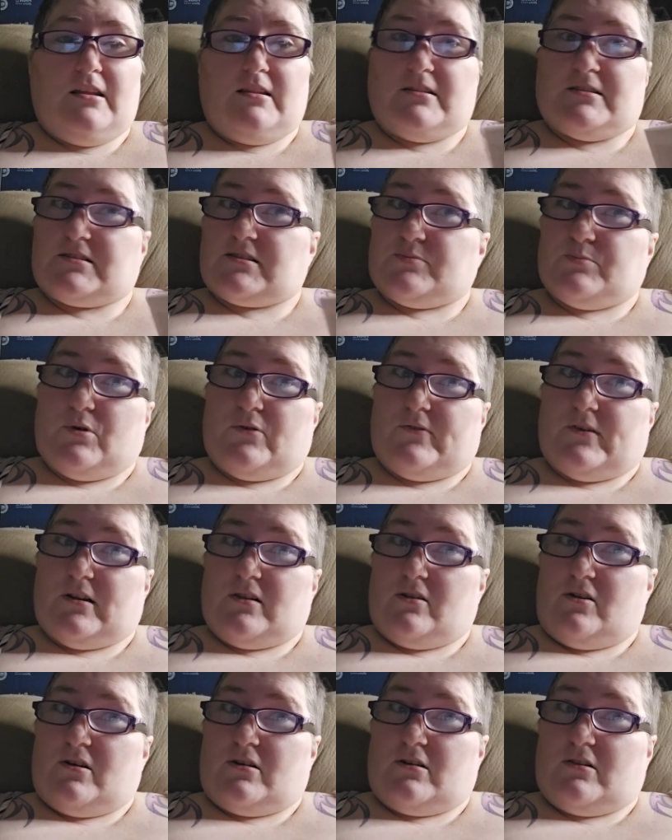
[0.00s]
This is moving
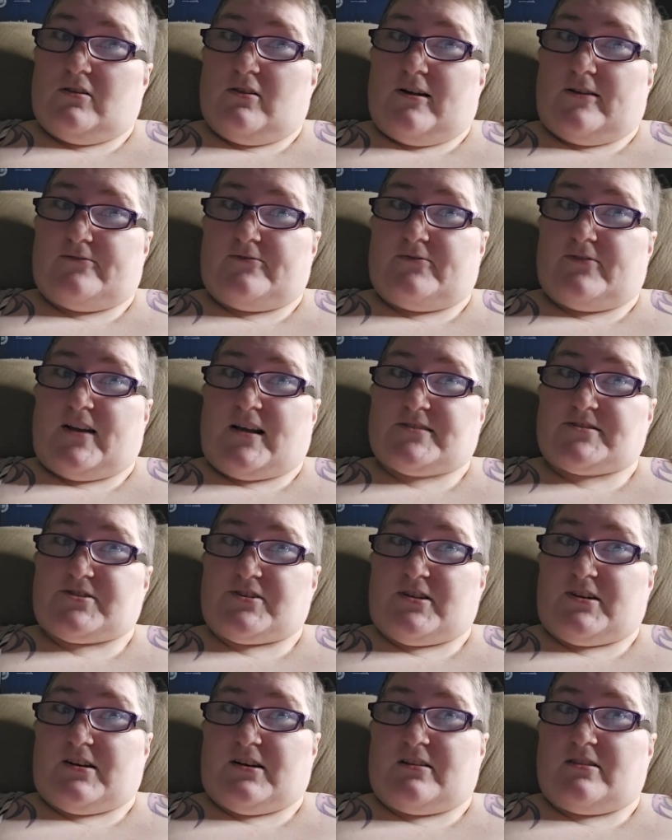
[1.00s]
along a lot
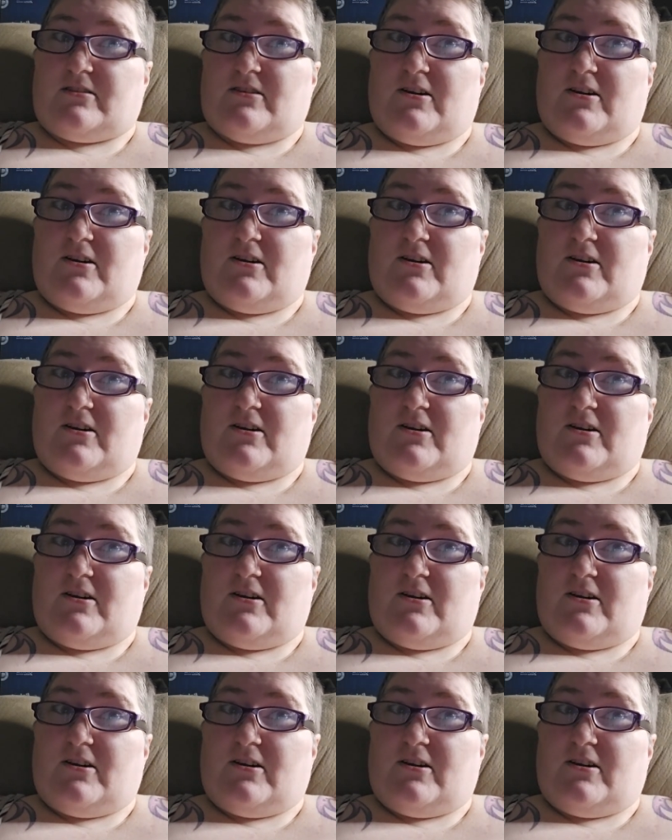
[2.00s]
faster than I